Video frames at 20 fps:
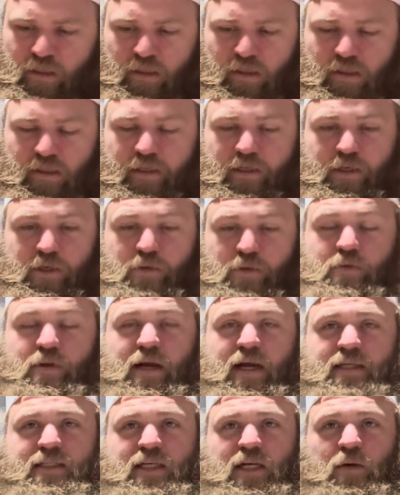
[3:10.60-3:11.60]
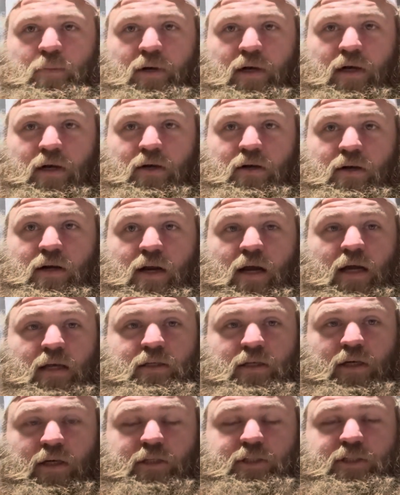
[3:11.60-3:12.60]
Can you guys help Hunter not
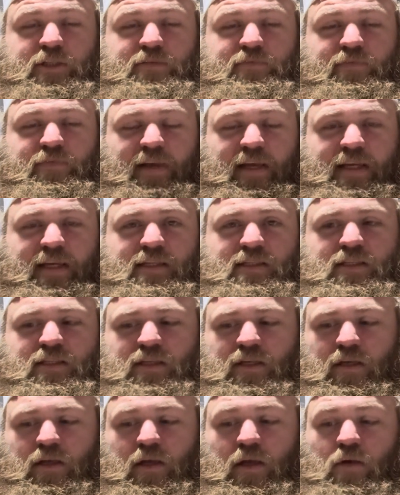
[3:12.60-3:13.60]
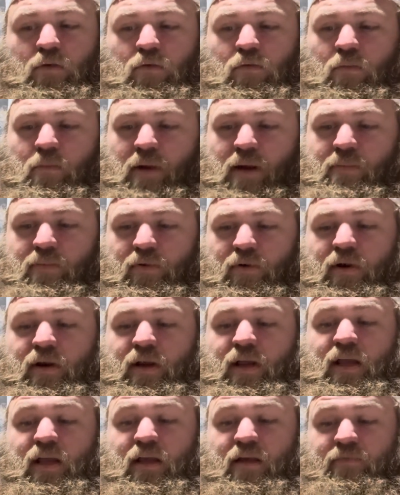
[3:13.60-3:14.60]
touch his face? Remember,
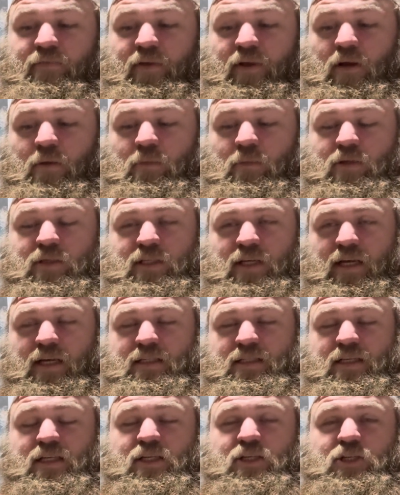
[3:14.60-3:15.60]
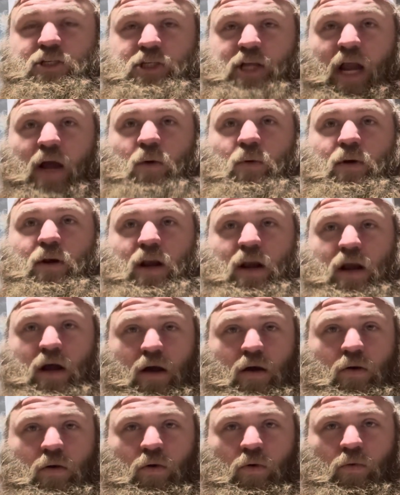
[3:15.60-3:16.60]
if he almost does, shout
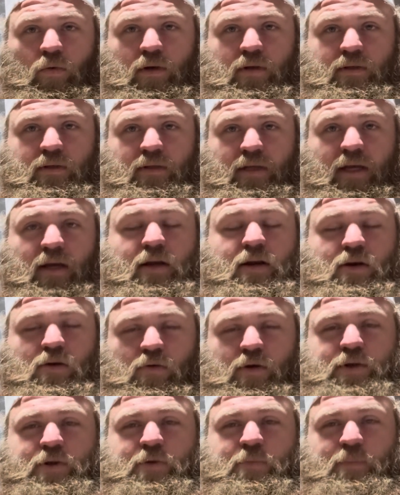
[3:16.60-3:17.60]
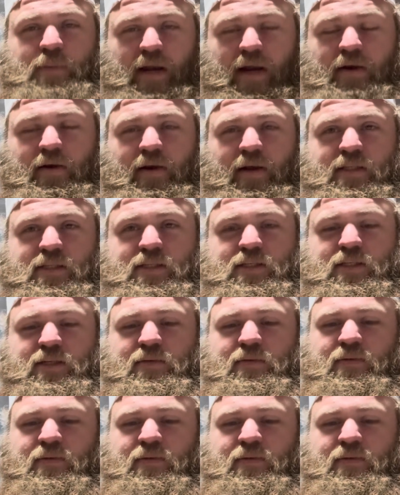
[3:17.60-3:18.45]
no. Annoy your parents.